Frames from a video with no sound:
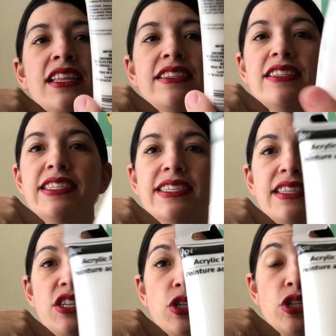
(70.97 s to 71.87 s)
This is
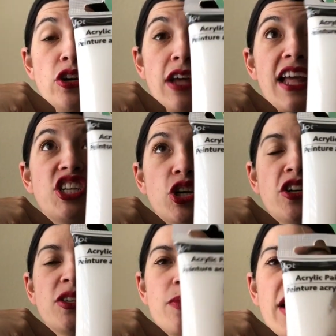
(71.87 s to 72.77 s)
just the
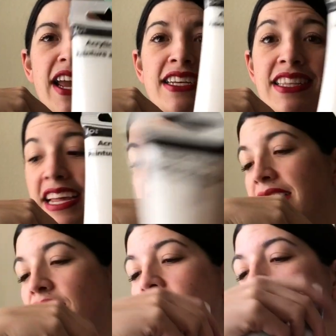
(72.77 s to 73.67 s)
Jot brand. That is
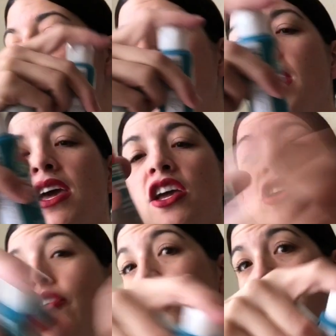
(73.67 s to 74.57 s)
$1.
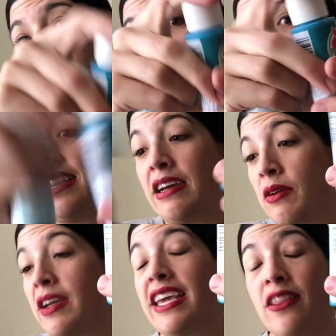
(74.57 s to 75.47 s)
You could also get
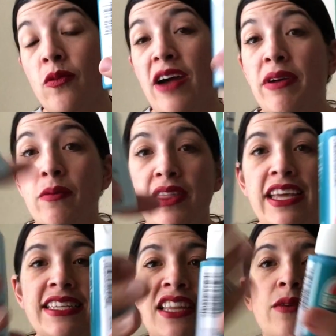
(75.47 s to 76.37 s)
the white one with
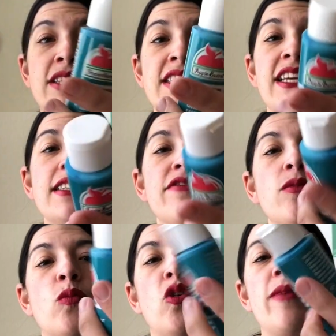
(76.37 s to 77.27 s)
these other ones. These are
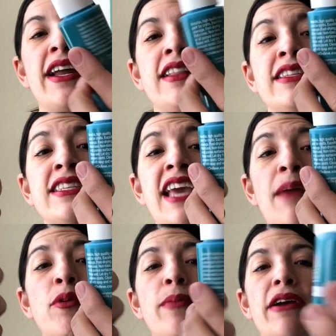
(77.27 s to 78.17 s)
from Walmart and it's the
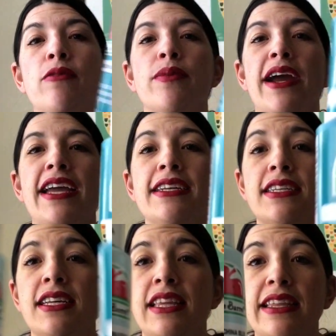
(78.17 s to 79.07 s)
Apple Barrel
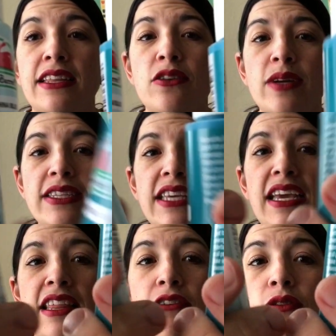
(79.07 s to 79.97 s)
brand. They're the little ones
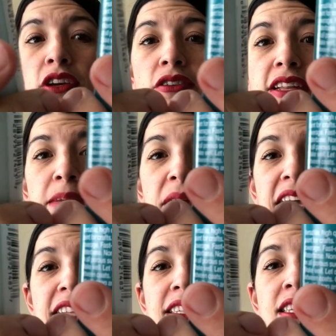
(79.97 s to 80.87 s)
here. They're all acrylic
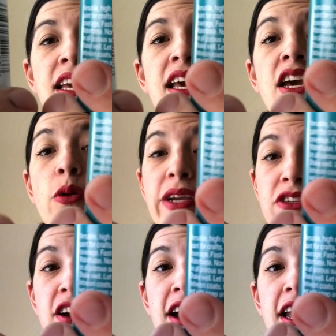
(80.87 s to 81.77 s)
paints. Quick
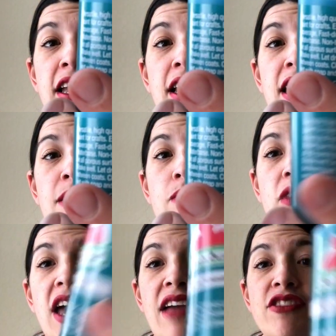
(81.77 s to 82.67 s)
drying.
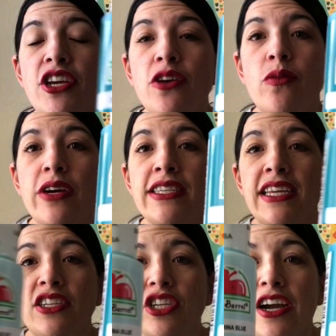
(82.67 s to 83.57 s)
I have turquoise
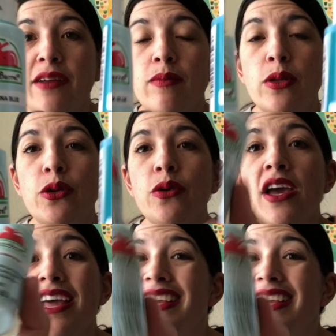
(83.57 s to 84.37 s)
and China blue.